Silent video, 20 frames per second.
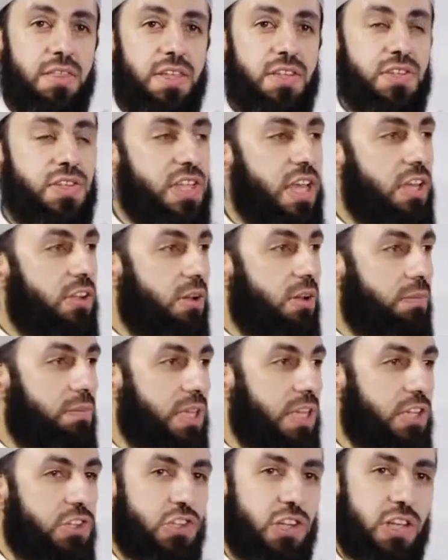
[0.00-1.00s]
And this
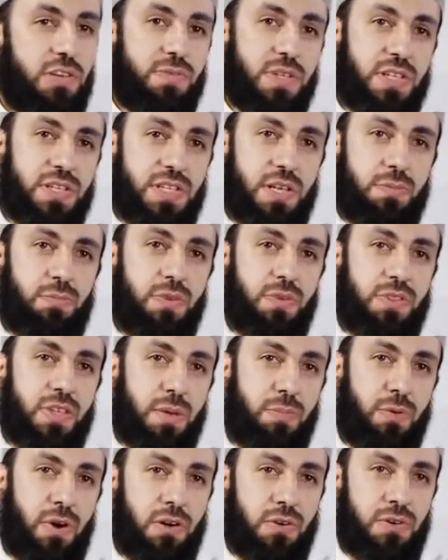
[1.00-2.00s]
cannot be achieved except
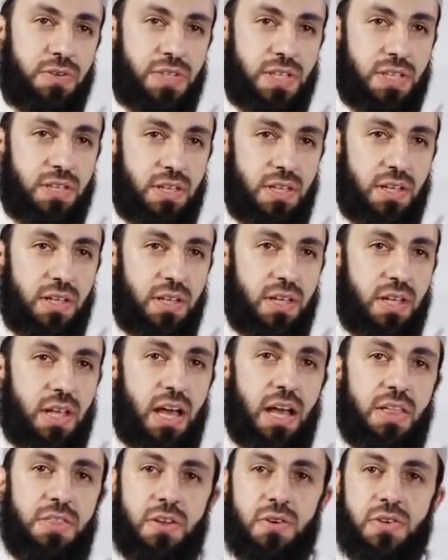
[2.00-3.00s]
with hypocrisy.
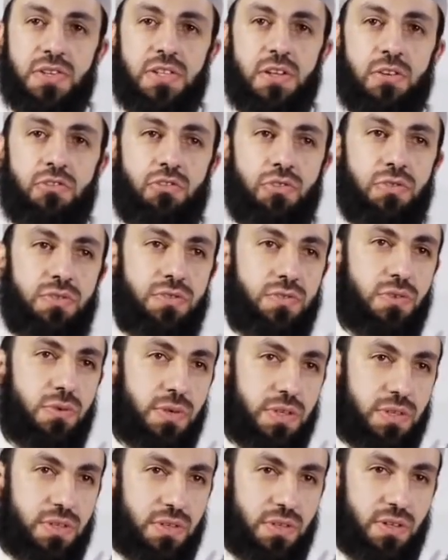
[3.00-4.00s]
And there is no truth
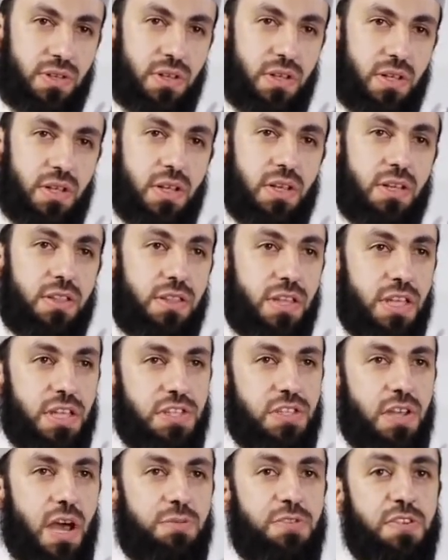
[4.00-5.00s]
to it.
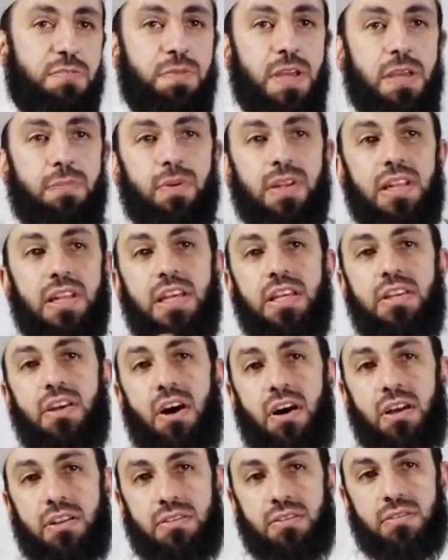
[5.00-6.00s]
These types of people
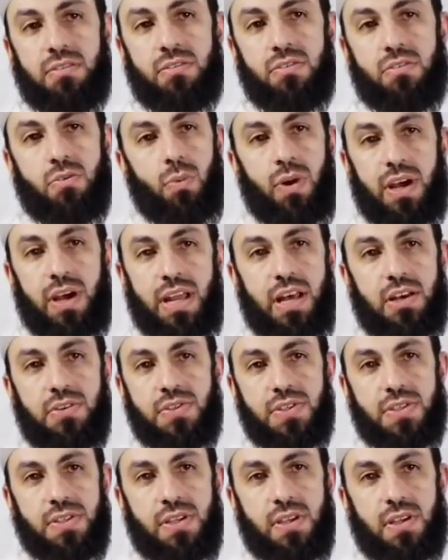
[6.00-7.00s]
lead on. What
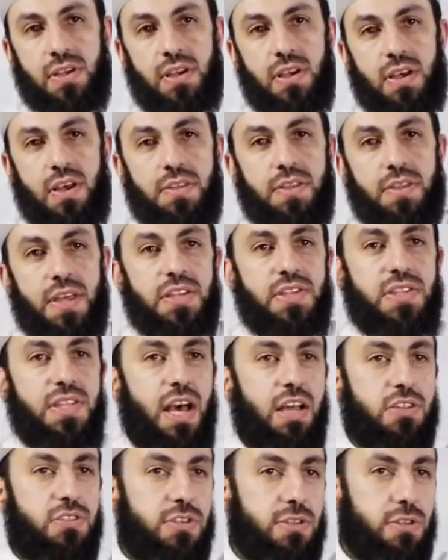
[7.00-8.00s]
else? They
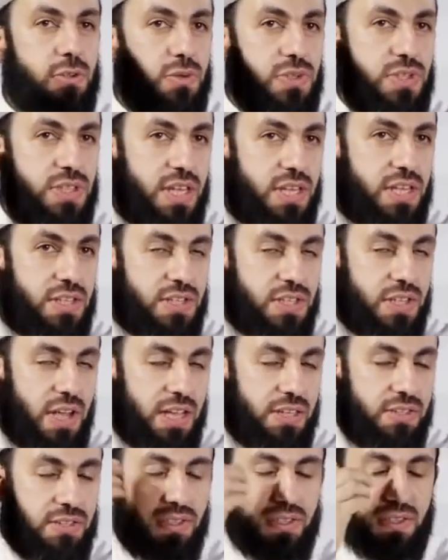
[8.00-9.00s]
start to lose their
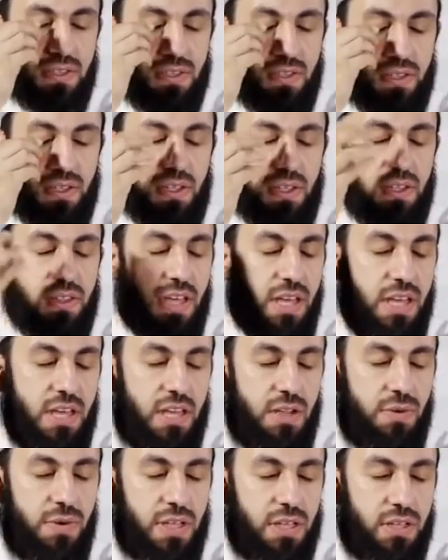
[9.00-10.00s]
sight,
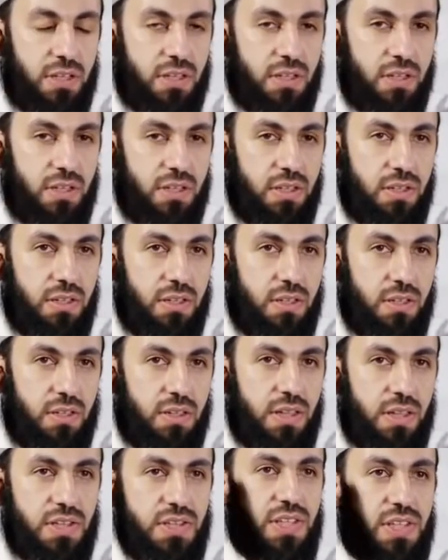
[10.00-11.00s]
their hearing.
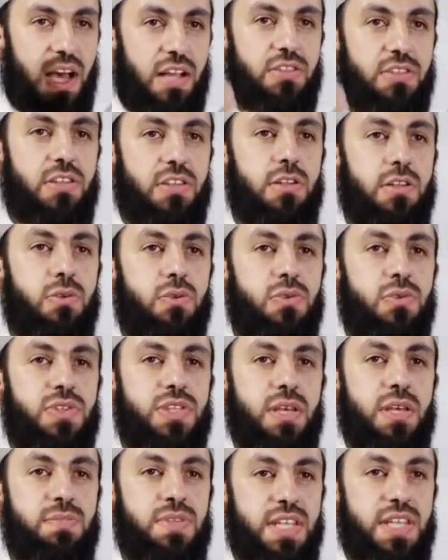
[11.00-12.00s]
They start to
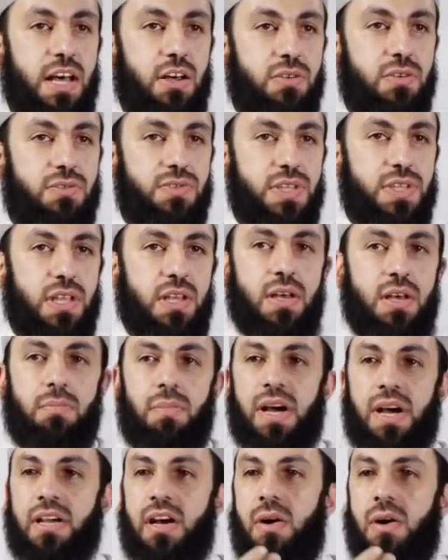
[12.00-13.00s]
lose themselves
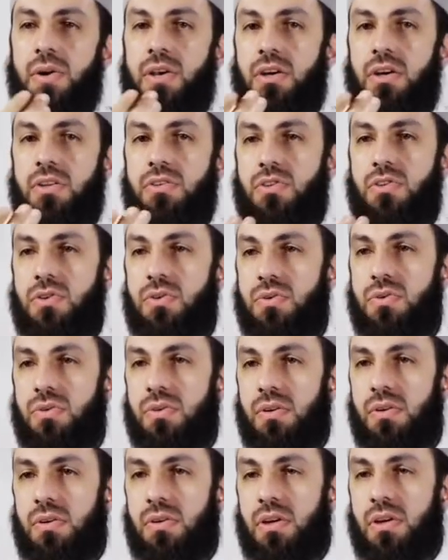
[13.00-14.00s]
by going on
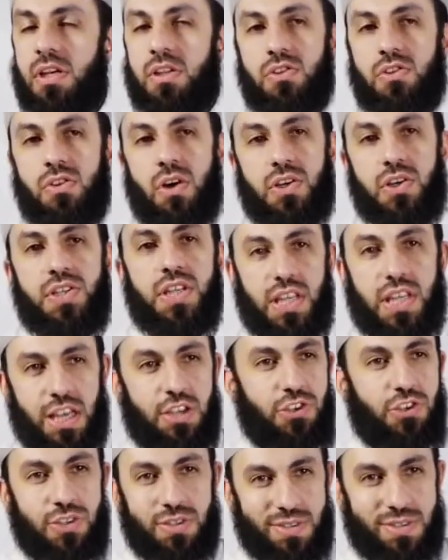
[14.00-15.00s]
to
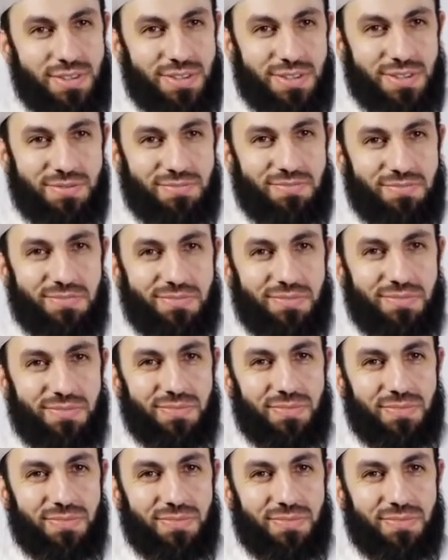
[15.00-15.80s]
intoxications.